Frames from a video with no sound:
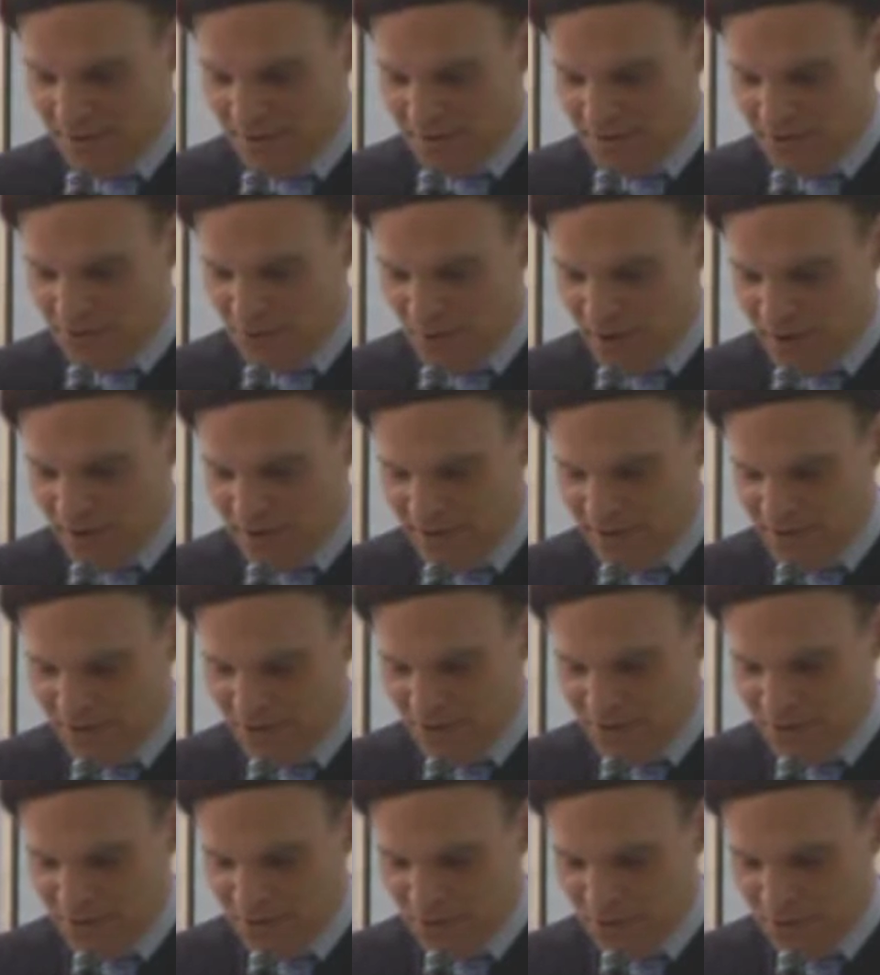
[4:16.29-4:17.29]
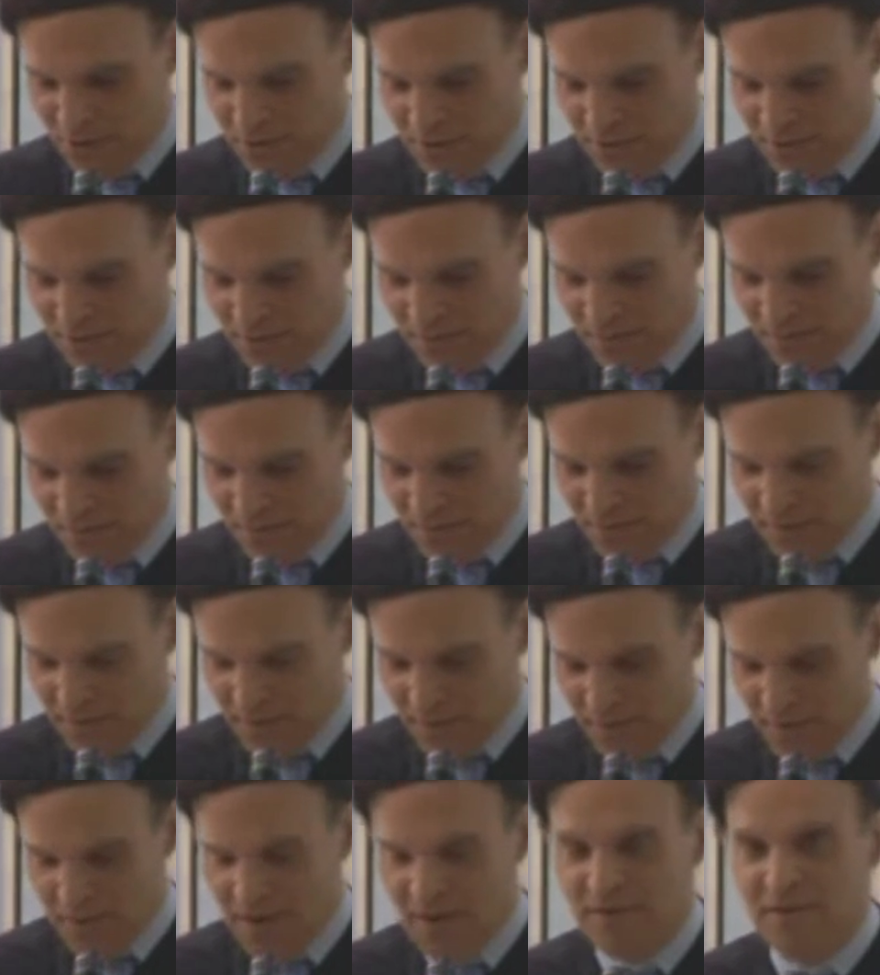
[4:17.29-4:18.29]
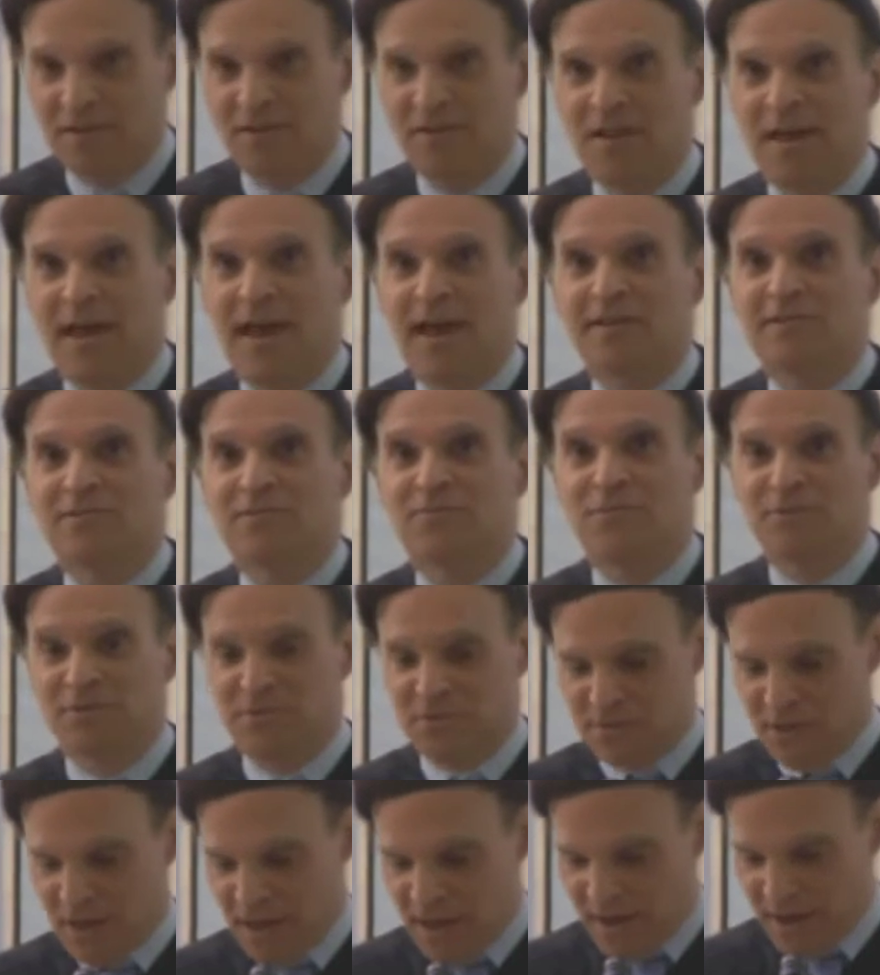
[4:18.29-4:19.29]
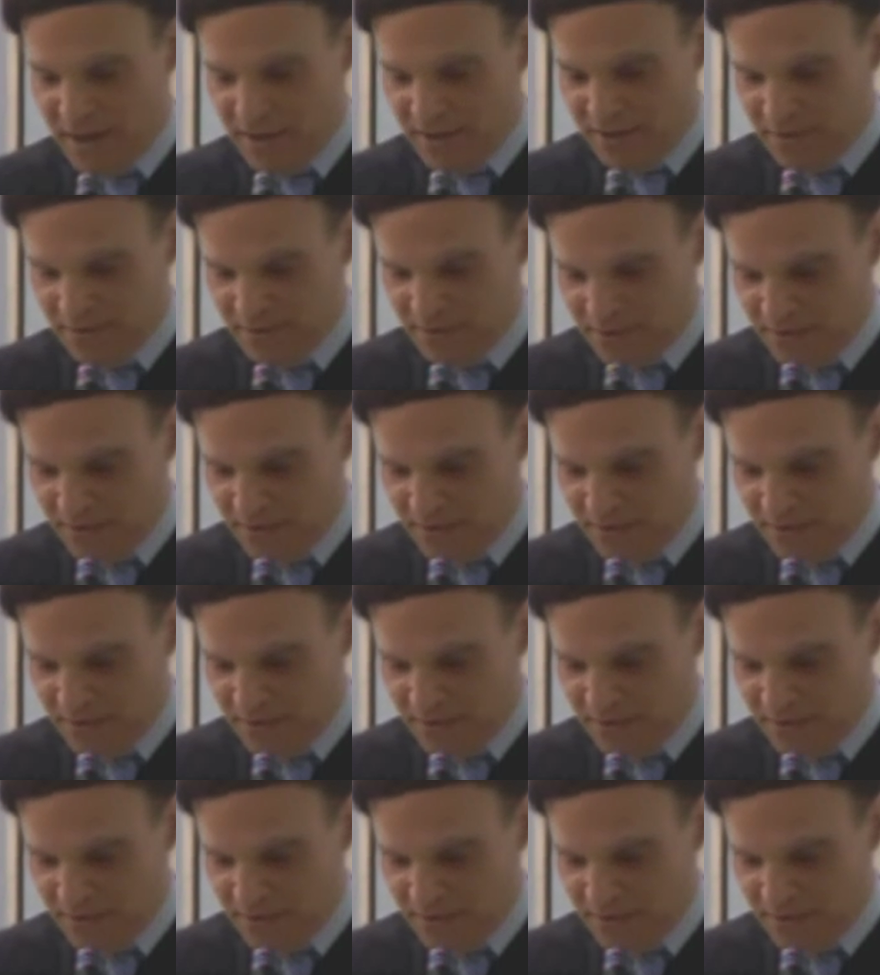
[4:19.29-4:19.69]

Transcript: Scrittany noted earlier, on the glass facade,